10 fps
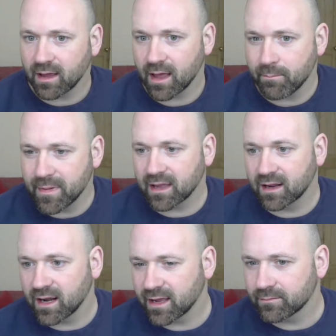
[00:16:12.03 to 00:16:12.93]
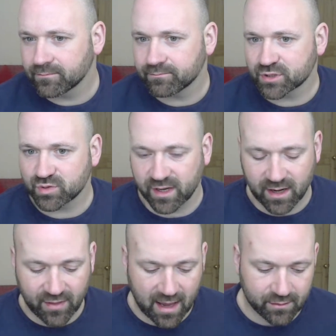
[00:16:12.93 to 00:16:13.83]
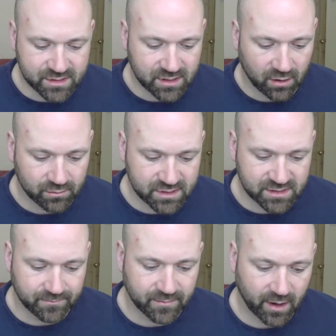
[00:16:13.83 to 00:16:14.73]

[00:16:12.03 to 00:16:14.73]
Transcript: mingling between other households,